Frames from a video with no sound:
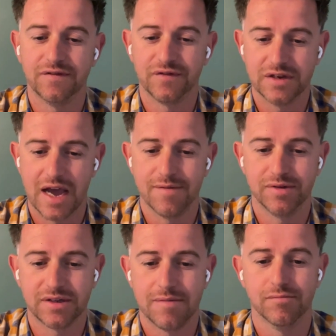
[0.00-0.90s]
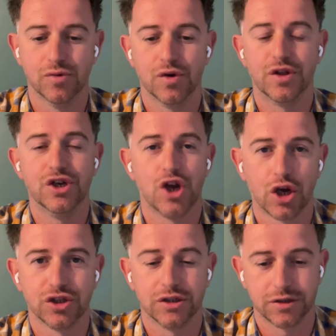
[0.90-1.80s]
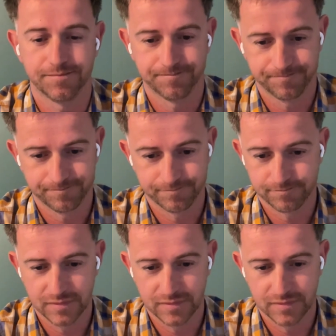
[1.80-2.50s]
69% more than doctors.